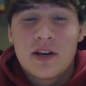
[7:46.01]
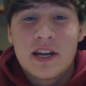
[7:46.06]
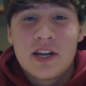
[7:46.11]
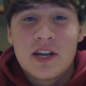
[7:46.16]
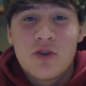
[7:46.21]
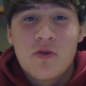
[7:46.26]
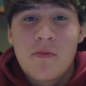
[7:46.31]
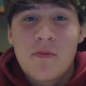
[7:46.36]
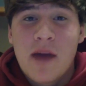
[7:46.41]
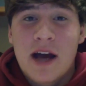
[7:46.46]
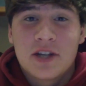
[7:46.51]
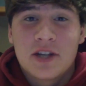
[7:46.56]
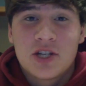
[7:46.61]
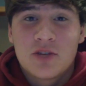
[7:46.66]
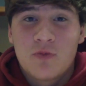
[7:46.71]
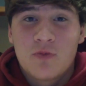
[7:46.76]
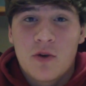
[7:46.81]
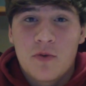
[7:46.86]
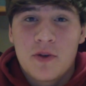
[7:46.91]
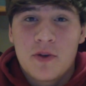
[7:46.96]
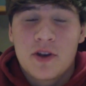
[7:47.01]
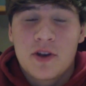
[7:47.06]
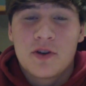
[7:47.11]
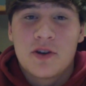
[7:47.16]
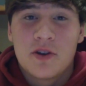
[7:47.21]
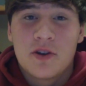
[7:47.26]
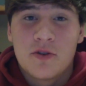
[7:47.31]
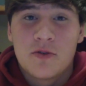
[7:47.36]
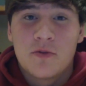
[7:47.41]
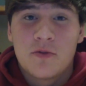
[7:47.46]
can you imagine what we could
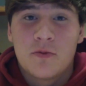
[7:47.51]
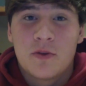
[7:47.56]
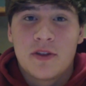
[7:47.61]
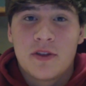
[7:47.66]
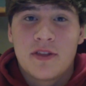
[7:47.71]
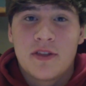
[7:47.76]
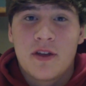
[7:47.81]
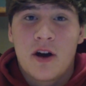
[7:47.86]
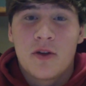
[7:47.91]
do with